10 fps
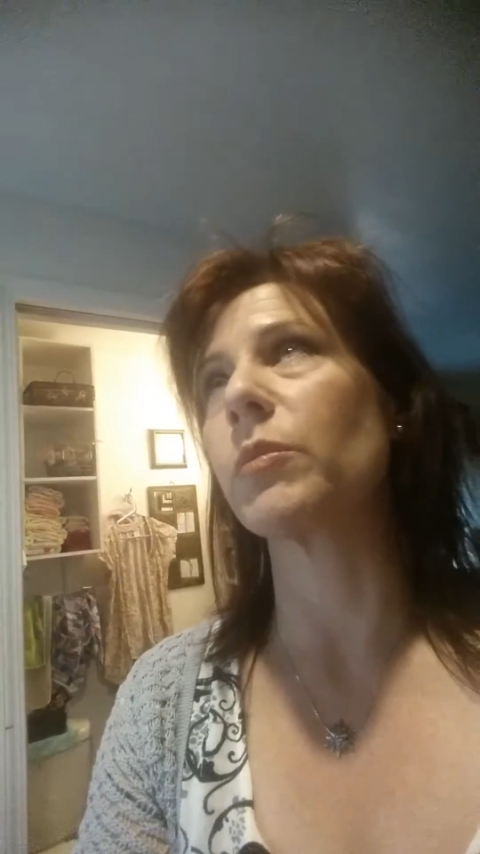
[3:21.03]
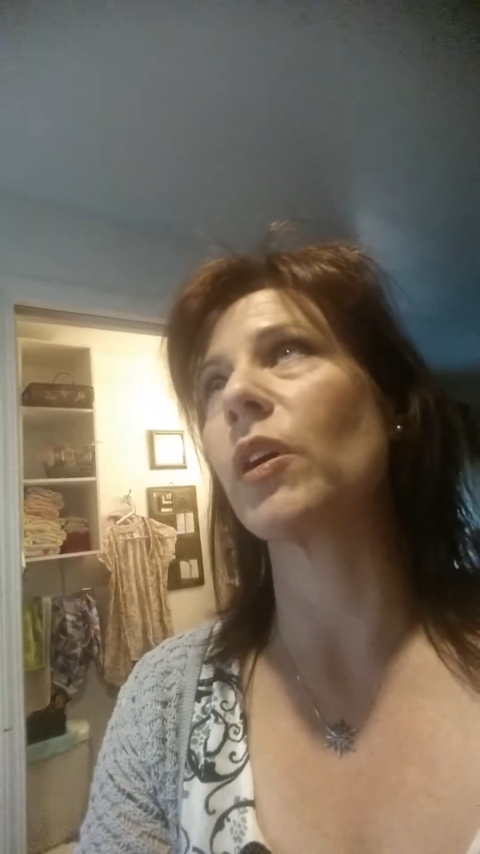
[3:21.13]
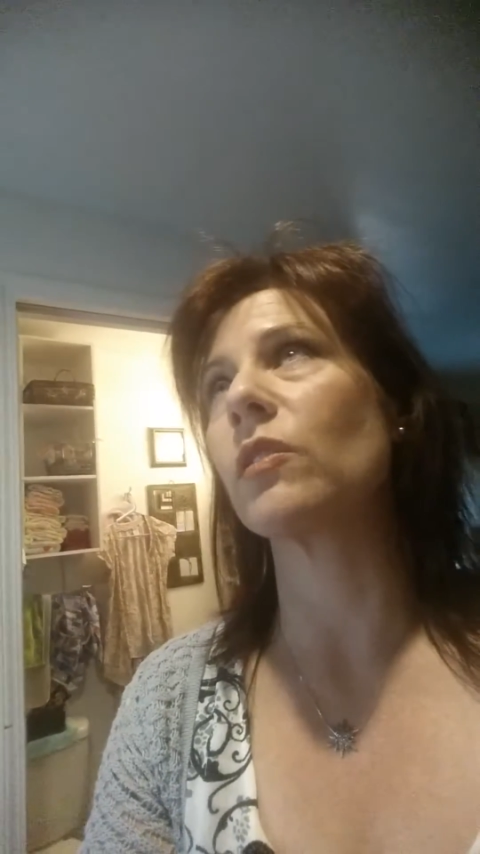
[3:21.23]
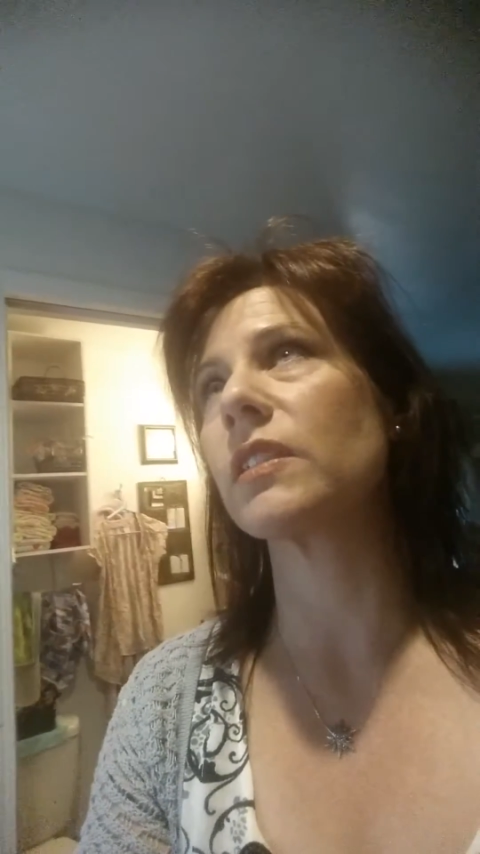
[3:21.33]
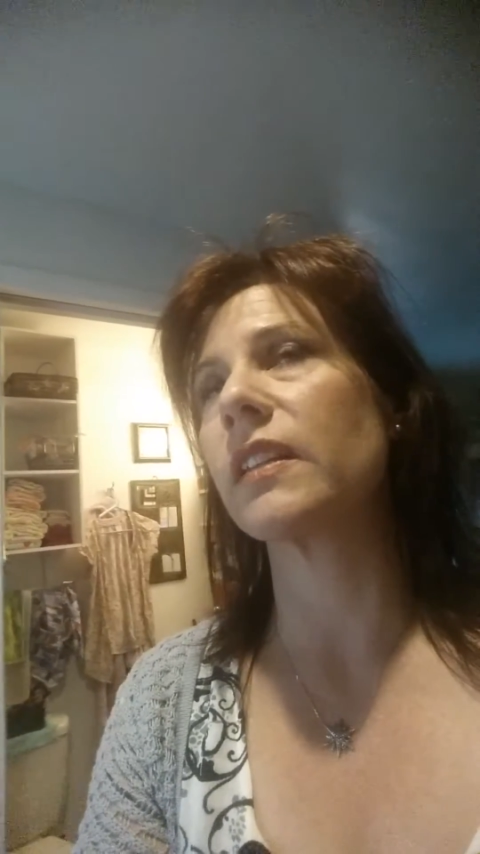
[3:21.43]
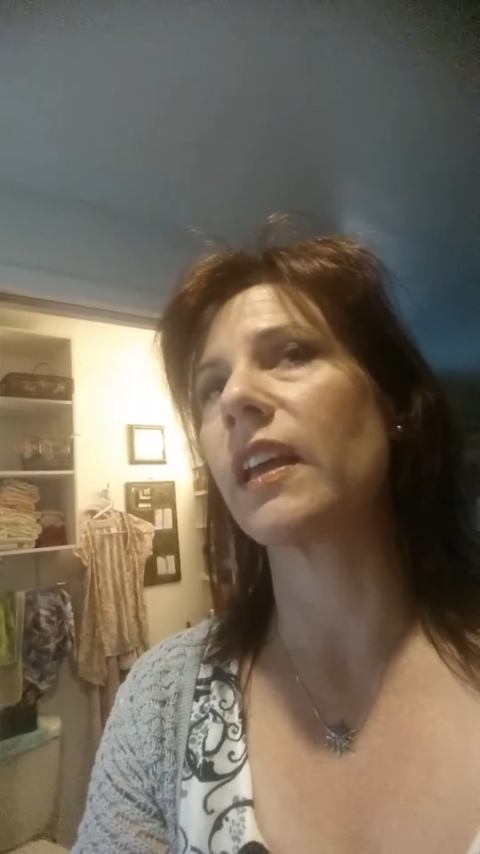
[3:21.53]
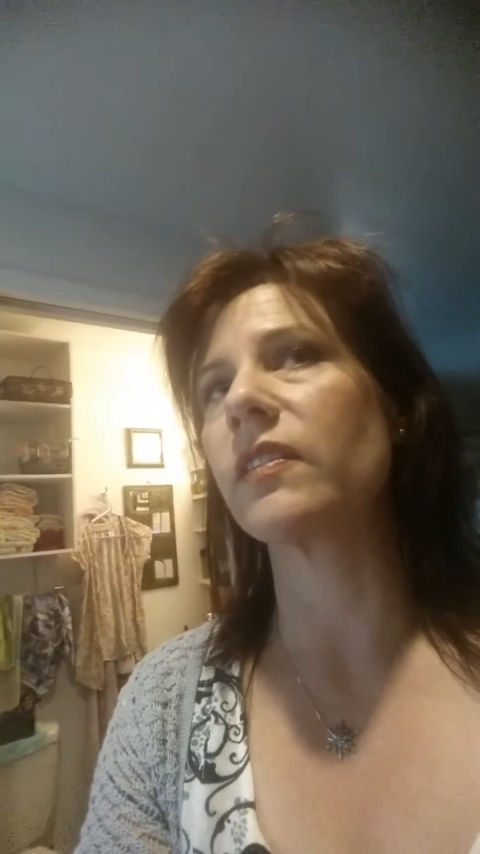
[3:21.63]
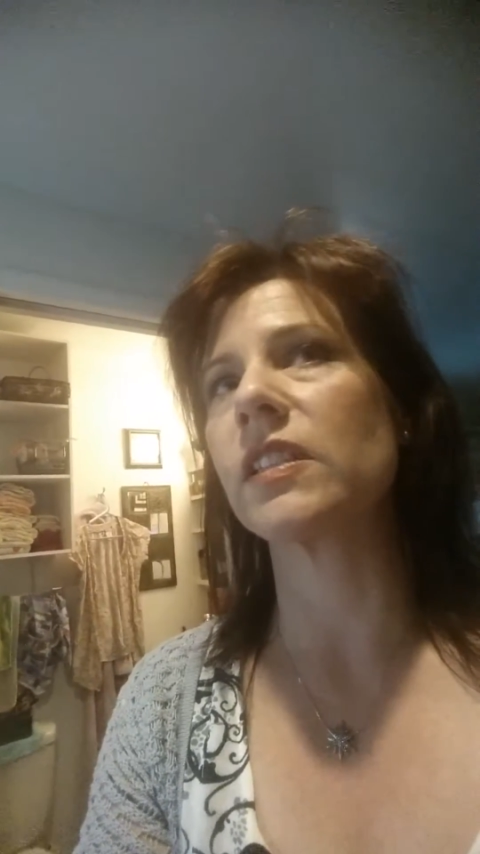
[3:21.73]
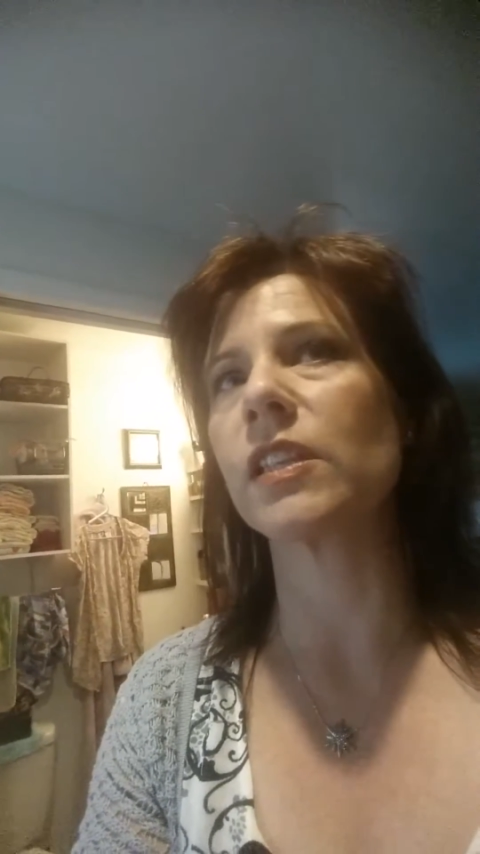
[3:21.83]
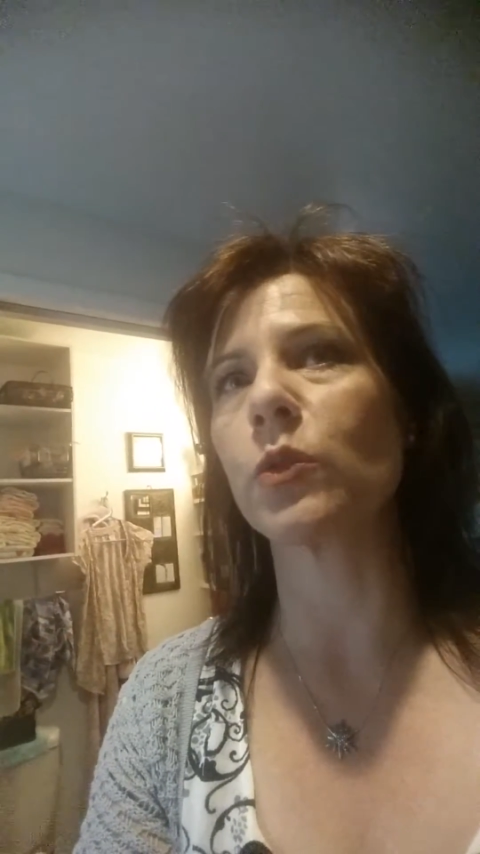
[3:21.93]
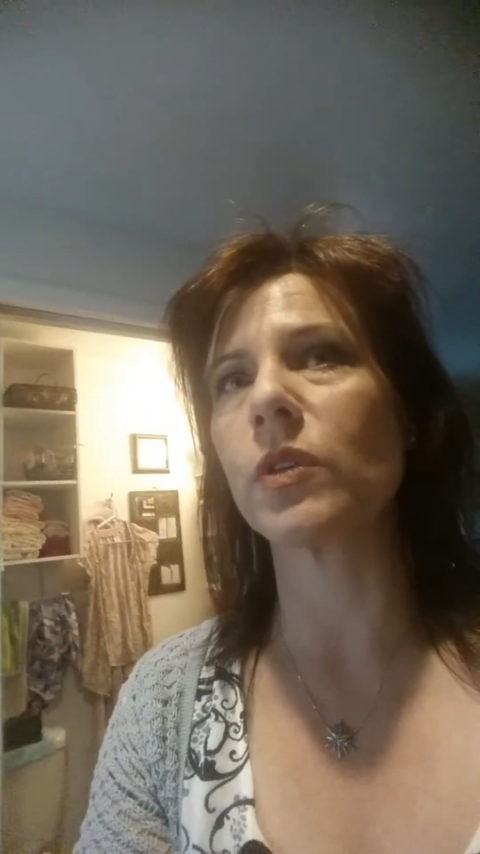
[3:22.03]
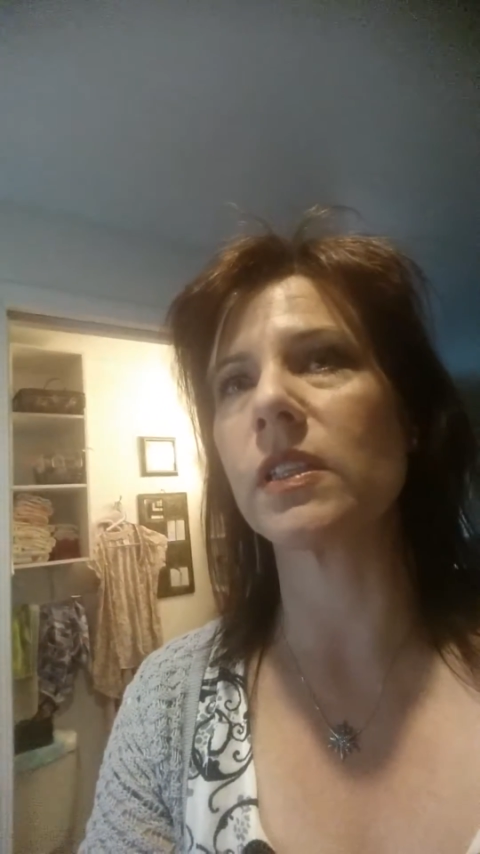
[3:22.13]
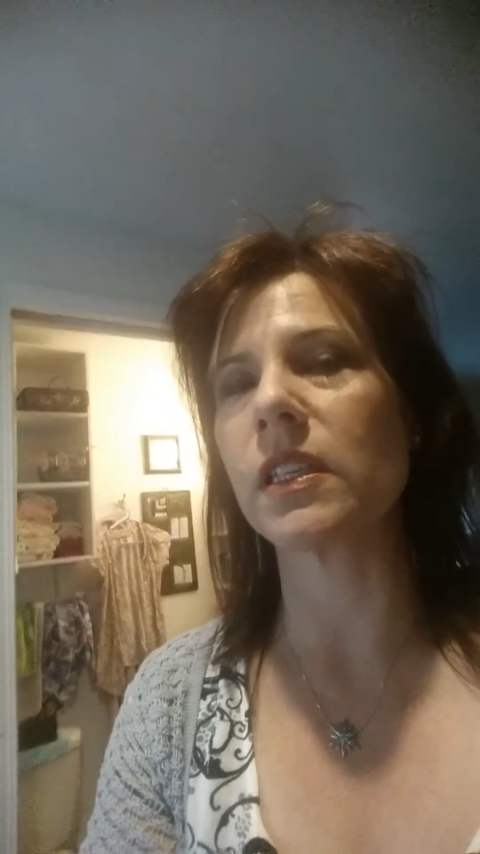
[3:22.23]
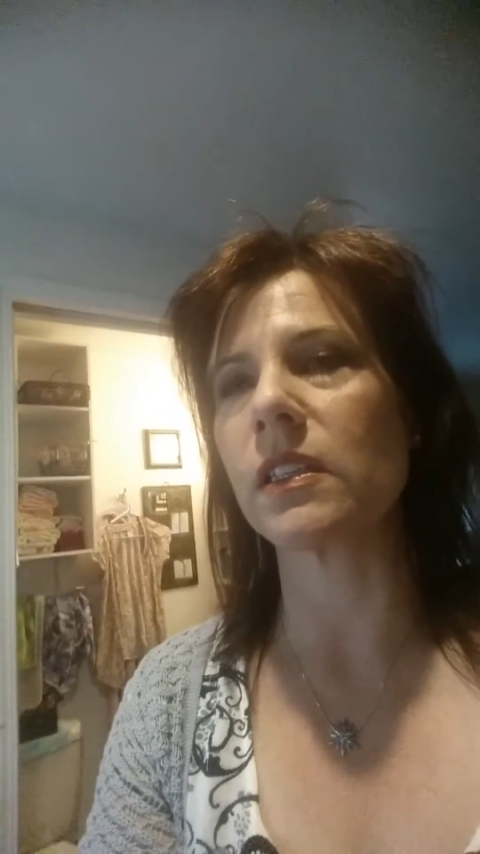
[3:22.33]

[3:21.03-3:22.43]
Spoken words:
behold, in the heavens there was